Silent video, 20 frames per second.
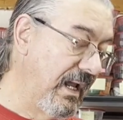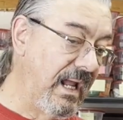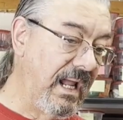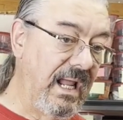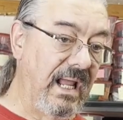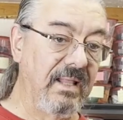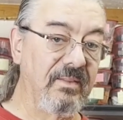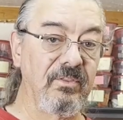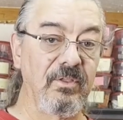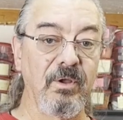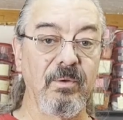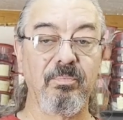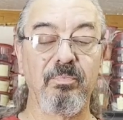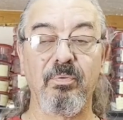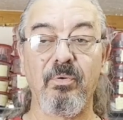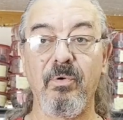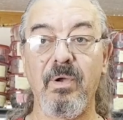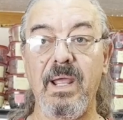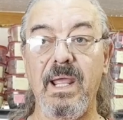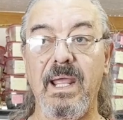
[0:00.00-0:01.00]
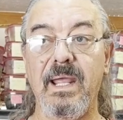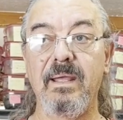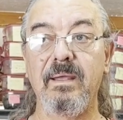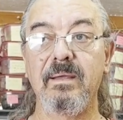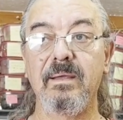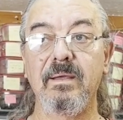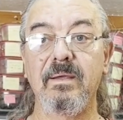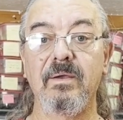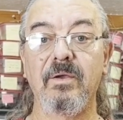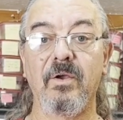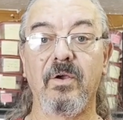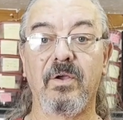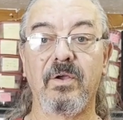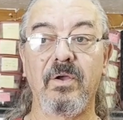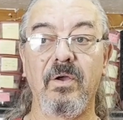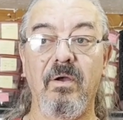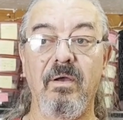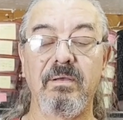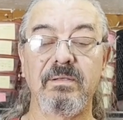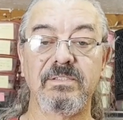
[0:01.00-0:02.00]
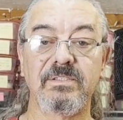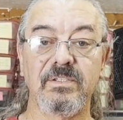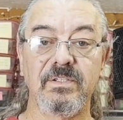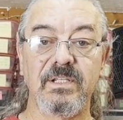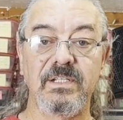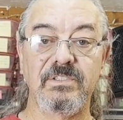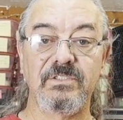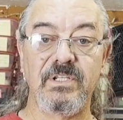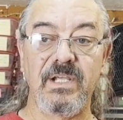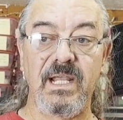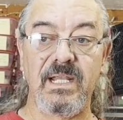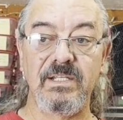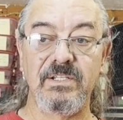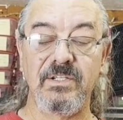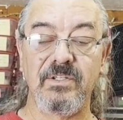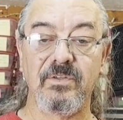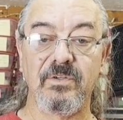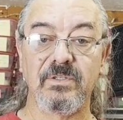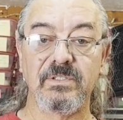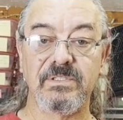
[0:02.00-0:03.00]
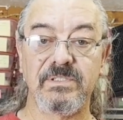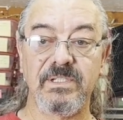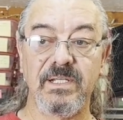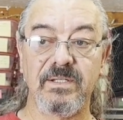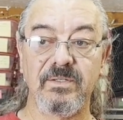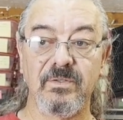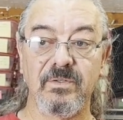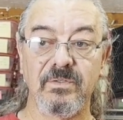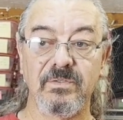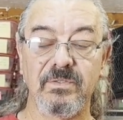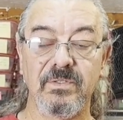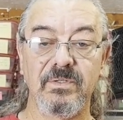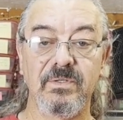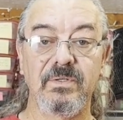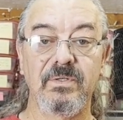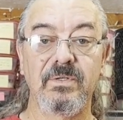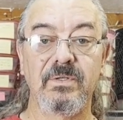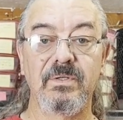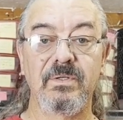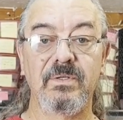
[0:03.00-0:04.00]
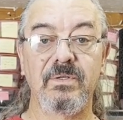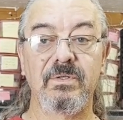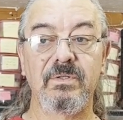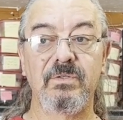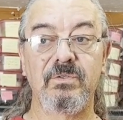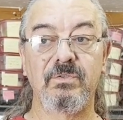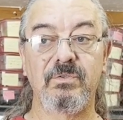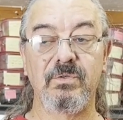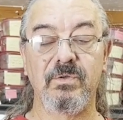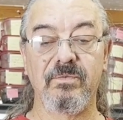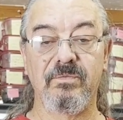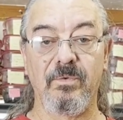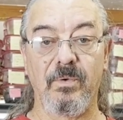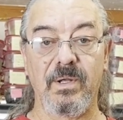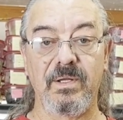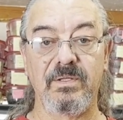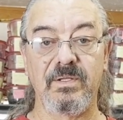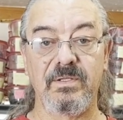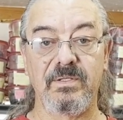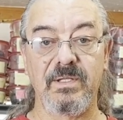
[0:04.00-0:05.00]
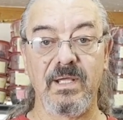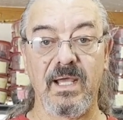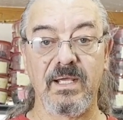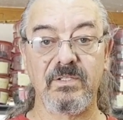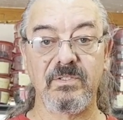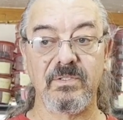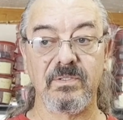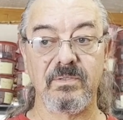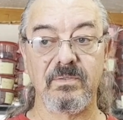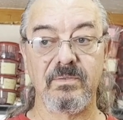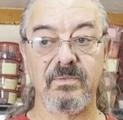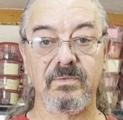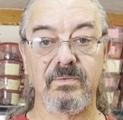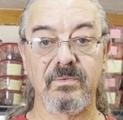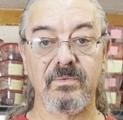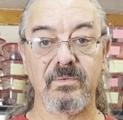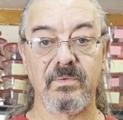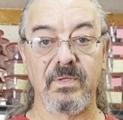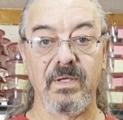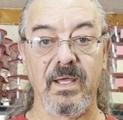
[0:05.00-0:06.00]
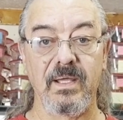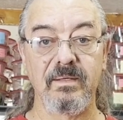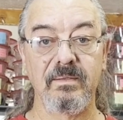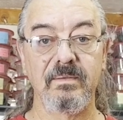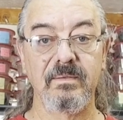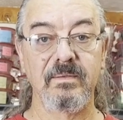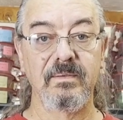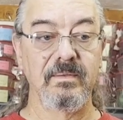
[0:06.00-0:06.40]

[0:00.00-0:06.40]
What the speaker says: And their prey are constantly changing their signals to avoid detection. Okay?